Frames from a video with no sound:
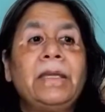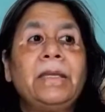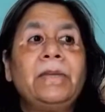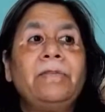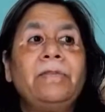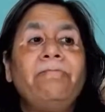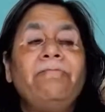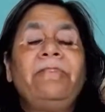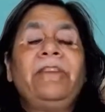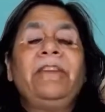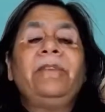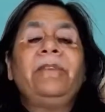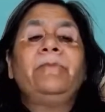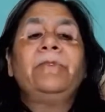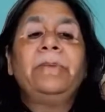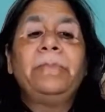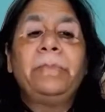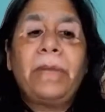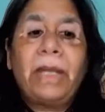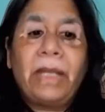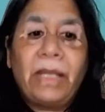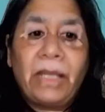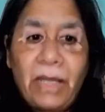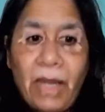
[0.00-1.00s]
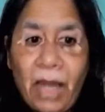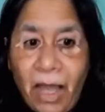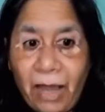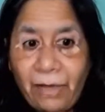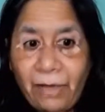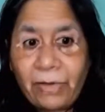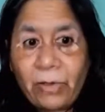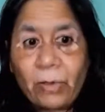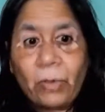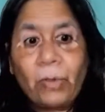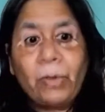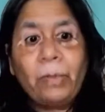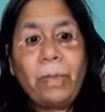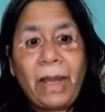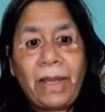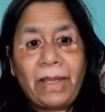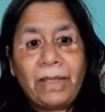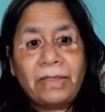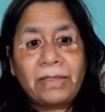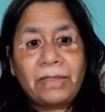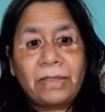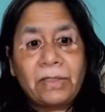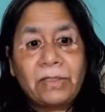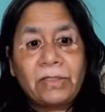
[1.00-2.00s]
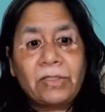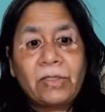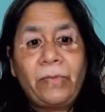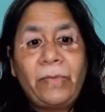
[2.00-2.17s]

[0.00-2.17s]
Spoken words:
we would bring in our own bias. So